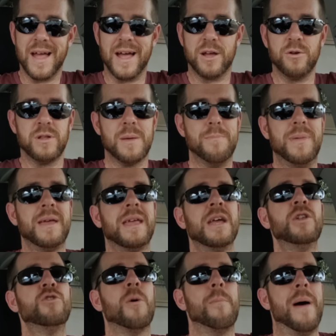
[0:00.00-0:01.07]
I can only
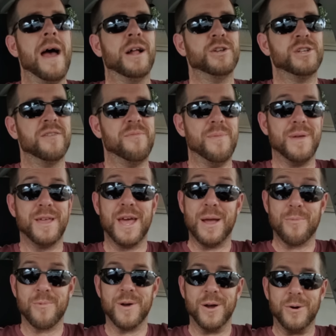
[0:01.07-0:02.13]
begin to imagine if it
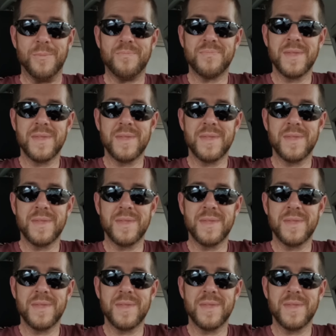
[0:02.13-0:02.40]
became real.